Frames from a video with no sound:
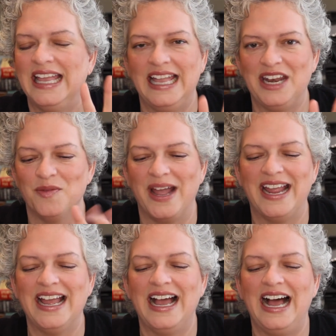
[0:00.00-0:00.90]

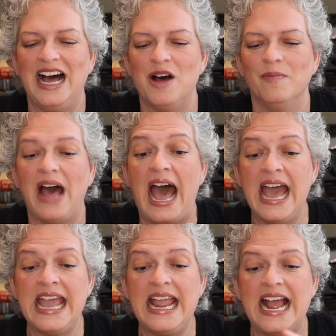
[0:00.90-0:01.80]
Anyway,
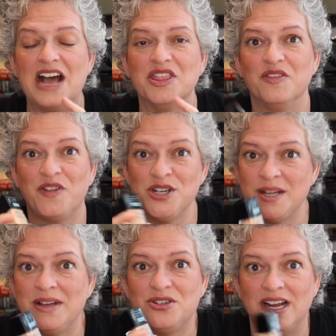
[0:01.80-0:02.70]
the first
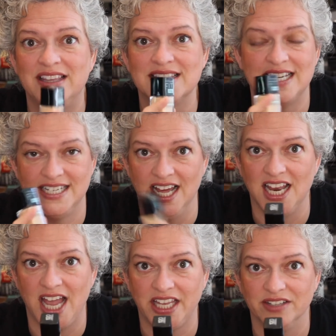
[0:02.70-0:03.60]
time I tried this, I did not
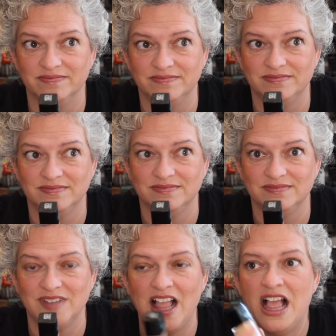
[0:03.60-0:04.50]
like it.
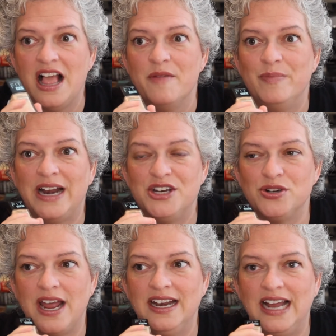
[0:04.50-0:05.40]
But I
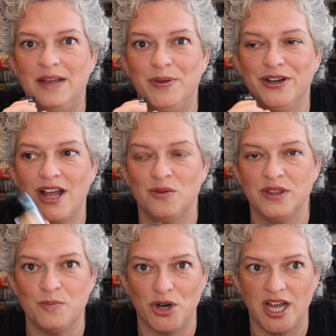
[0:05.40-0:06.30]
tried it, I put it on with
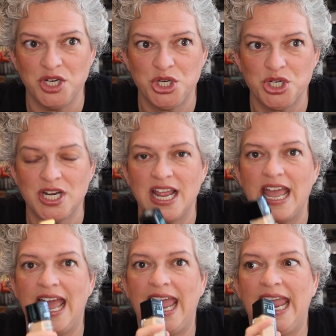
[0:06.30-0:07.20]
a brush,
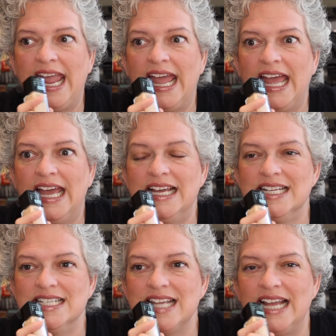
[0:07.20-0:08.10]

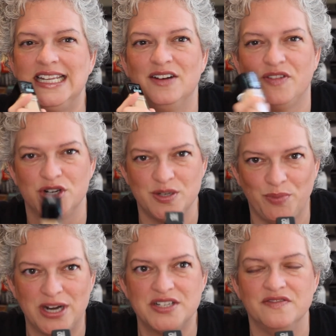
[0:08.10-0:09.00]
and I did a first
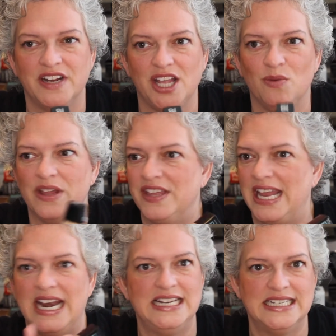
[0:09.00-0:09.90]
impression video with it,
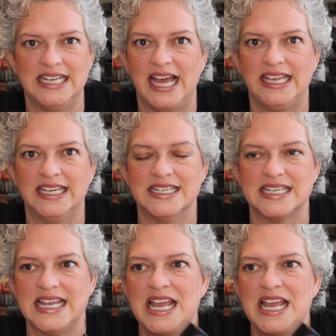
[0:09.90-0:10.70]
and I didn't like it.